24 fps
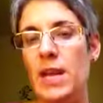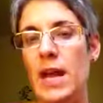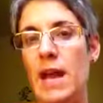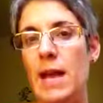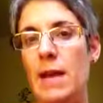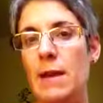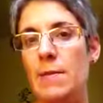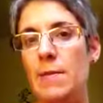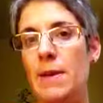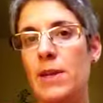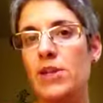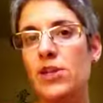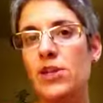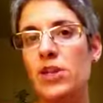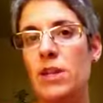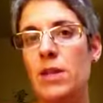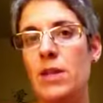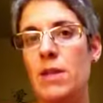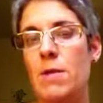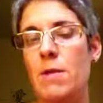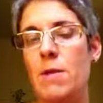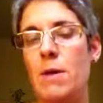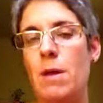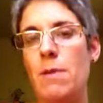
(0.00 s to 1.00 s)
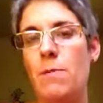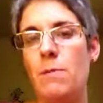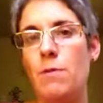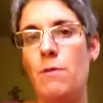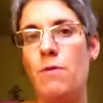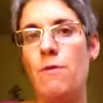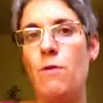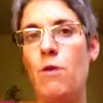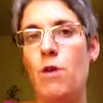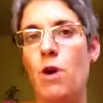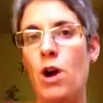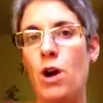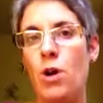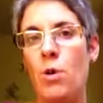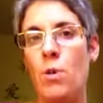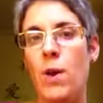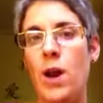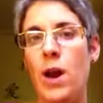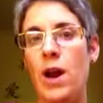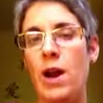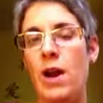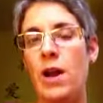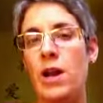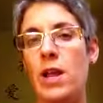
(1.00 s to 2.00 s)
I mentioned it before
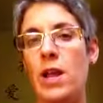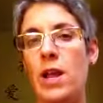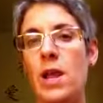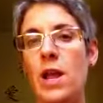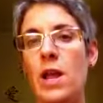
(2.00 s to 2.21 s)
where